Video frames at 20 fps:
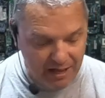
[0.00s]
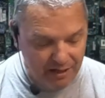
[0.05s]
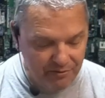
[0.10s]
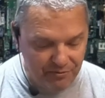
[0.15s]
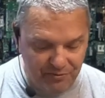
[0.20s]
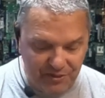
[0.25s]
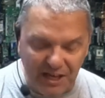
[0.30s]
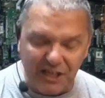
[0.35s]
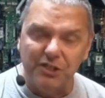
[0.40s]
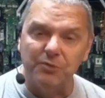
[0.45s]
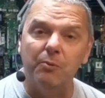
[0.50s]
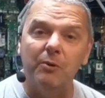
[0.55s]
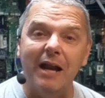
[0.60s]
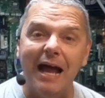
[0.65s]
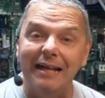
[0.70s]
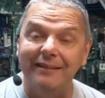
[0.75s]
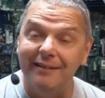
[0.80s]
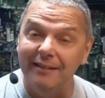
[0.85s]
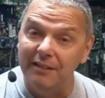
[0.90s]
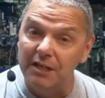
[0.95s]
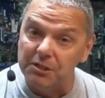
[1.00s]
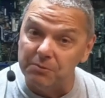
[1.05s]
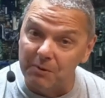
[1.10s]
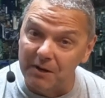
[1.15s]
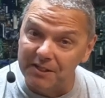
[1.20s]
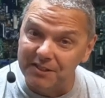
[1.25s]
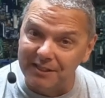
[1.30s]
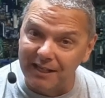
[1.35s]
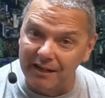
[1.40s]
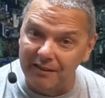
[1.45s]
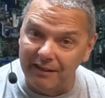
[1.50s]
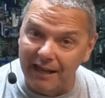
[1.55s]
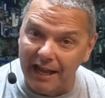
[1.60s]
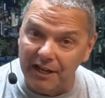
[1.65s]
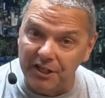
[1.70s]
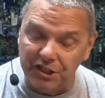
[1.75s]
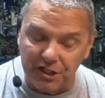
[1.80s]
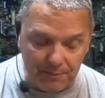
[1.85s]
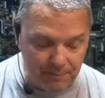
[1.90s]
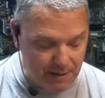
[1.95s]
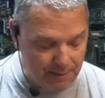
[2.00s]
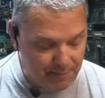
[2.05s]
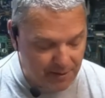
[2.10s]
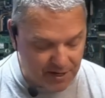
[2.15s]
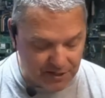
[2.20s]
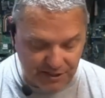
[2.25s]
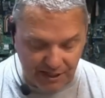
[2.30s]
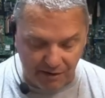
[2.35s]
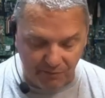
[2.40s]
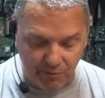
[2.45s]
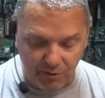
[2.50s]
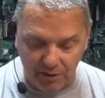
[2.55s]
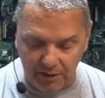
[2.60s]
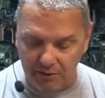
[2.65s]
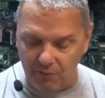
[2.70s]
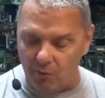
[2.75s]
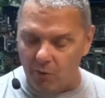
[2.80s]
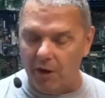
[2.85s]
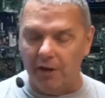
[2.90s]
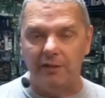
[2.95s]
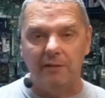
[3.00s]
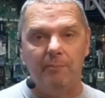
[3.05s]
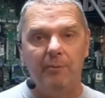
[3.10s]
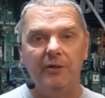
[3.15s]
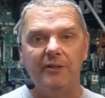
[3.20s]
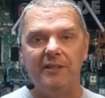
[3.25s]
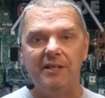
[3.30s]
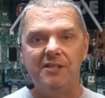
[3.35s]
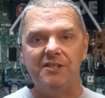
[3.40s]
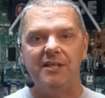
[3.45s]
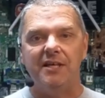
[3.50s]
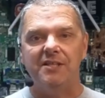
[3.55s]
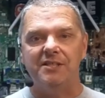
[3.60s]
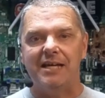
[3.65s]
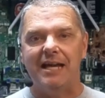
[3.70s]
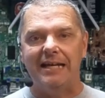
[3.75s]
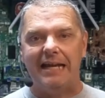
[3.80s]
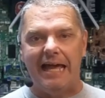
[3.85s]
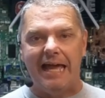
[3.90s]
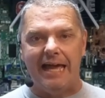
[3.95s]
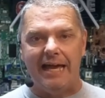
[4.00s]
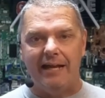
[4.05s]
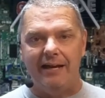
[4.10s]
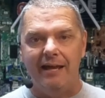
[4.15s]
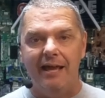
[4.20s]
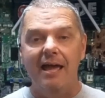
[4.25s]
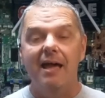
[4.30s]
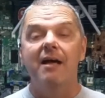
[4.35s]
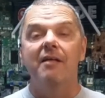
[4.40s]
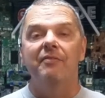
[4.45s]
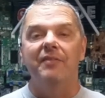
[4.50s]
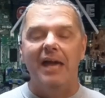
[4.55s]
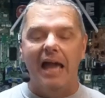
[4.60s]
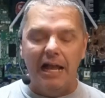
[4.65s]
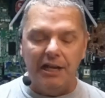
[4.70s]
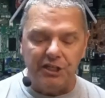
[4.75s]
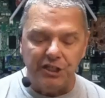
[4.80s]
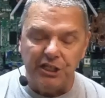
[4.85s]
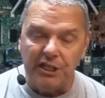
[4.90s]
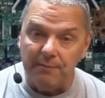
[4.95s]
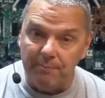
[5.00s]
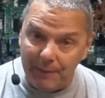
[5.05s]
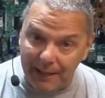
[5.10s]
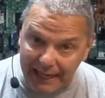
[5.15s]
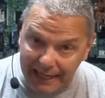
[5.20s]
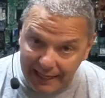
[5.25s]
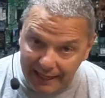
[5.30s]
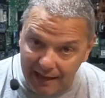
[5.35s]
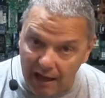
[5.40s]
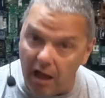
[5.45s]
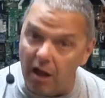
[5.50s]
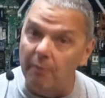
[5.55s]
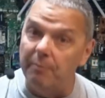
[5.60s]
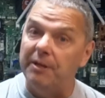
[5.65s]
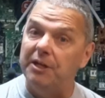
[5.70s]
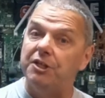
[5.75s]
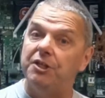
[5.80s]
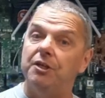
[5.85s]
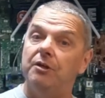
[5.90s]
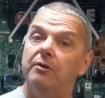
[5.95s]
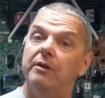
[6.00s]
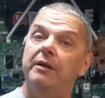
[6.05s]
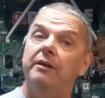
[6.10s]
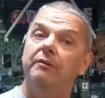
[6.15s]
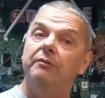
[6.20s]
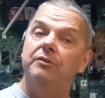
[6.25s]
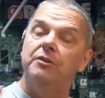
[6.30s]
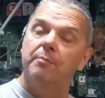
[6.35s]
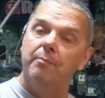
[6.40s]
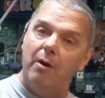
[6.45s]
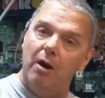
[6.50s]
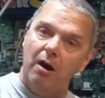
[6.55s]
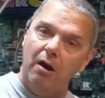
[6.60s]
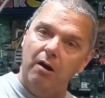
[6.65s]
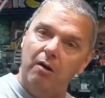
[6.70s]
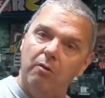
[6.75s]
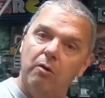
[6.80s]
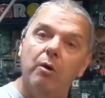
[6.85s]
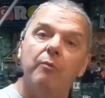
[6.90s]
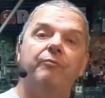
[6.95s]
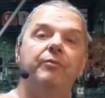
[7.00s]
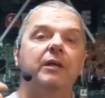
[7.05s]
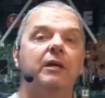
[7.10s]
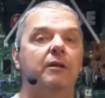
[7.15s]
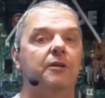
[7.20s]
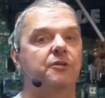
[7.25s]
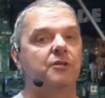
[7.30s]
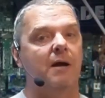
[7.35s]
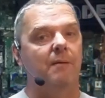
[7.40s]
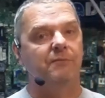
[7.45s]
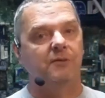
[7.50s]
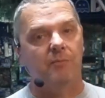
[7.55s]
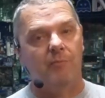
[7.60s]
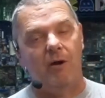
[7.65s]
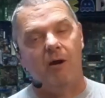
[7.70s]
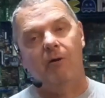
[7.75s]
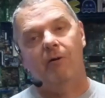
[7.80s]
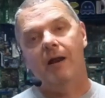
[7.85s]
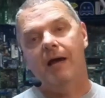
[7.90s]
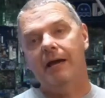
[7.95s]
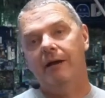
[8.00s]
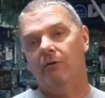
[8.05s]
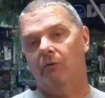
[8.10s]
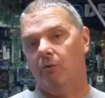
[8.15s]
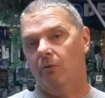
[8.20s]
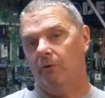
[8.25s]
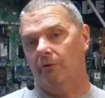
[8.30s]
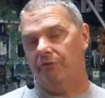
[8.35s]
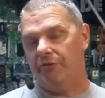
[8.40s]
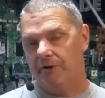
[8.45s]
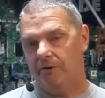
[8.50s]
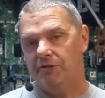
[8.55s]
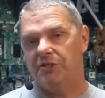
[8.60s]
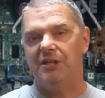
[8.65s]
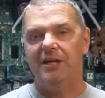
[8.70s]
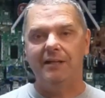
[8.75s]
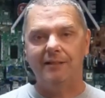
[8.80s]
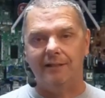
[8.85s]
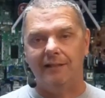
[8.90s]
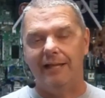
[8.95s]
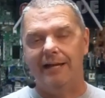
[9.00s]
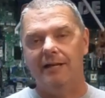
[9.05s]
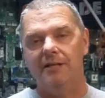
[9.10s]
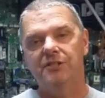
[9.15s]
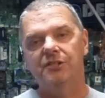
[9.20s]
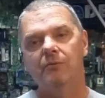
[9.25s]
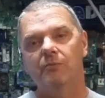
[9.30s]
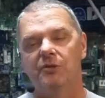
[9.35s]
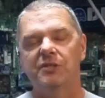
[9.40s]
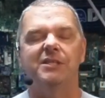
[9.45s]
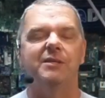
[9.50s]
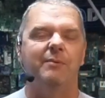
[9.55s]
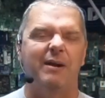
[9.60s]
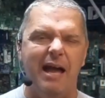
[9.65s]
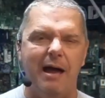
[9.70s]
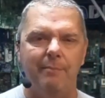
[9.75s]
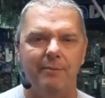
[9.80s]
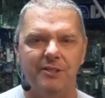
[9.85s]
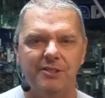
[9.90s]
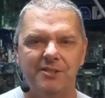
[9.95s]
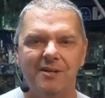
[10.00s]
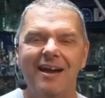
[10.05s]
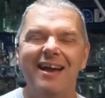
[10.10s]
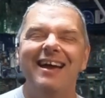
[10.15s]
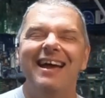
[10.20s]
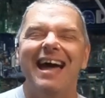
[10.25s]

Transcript: This one, I did this one instead of the HDB because I really wanted to put these things head to head. The HDB, I'll be shooting tomorrow. Hopefully it'll drop tomorrow night or Thursday at the latest. So we'll see what happens.